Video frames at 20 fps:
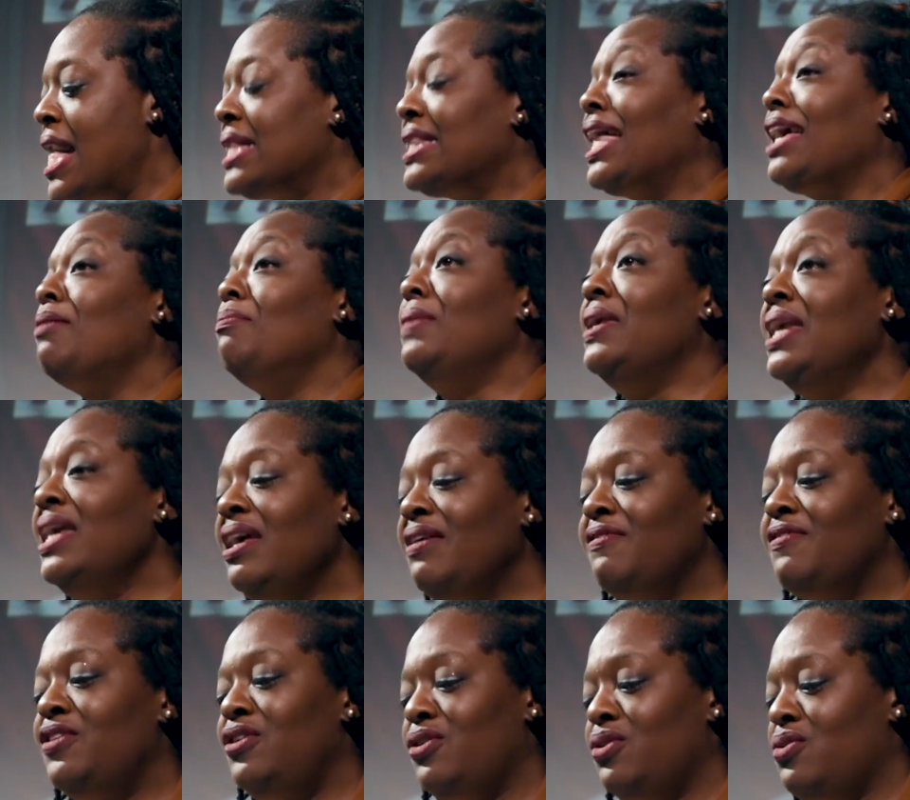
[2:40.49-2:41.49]
Like many
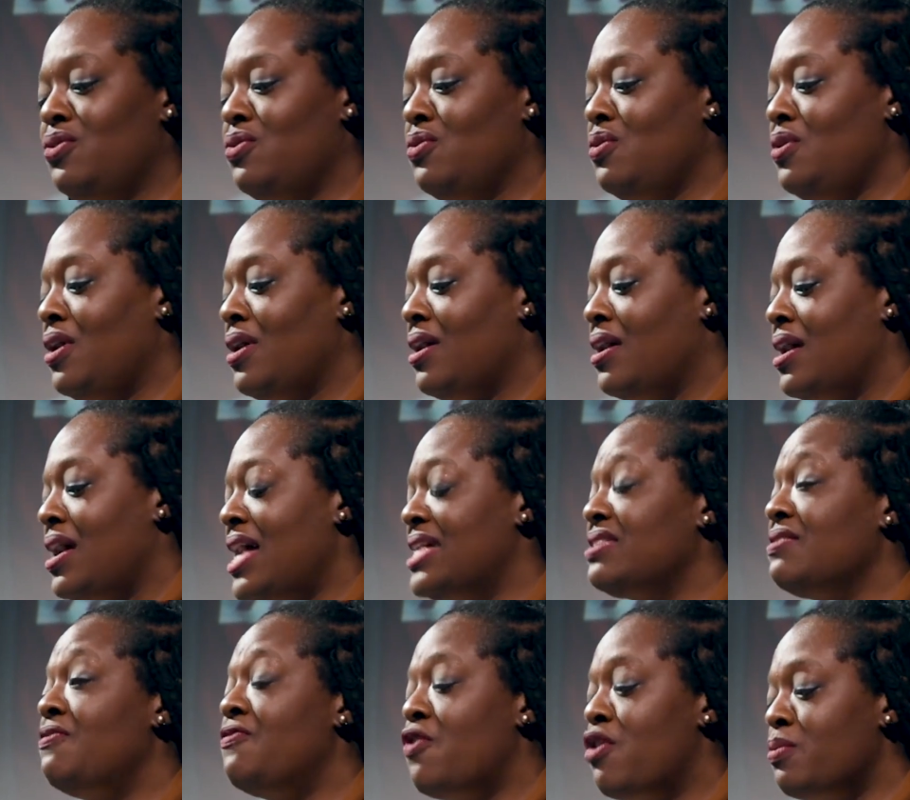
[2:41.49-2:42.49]
of you, as
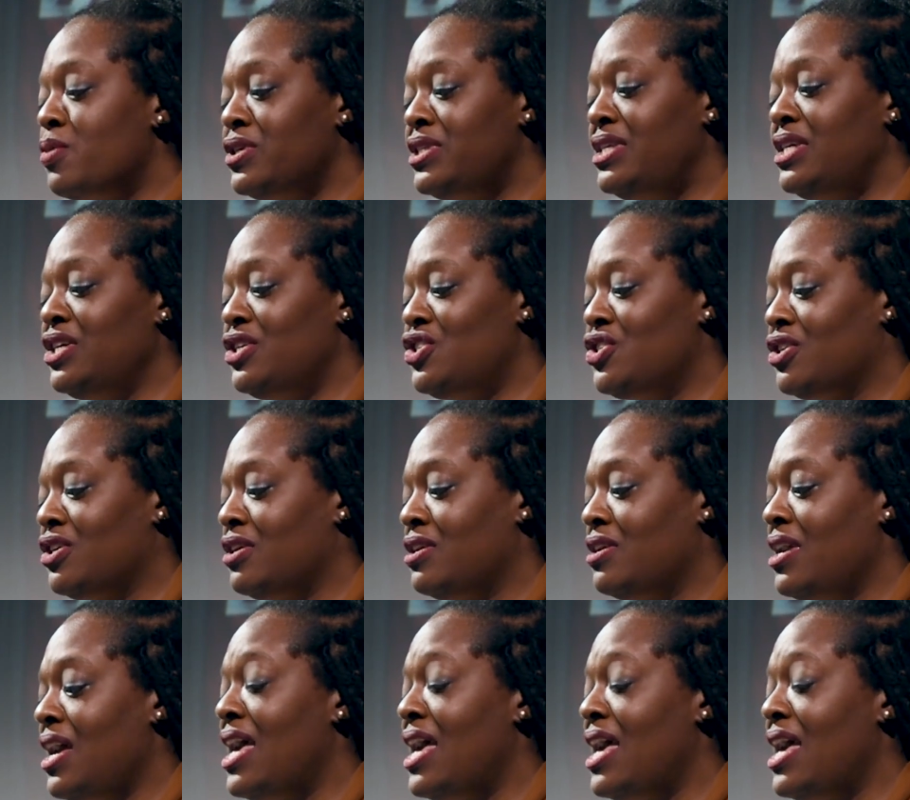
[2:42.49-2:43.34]
a former teacher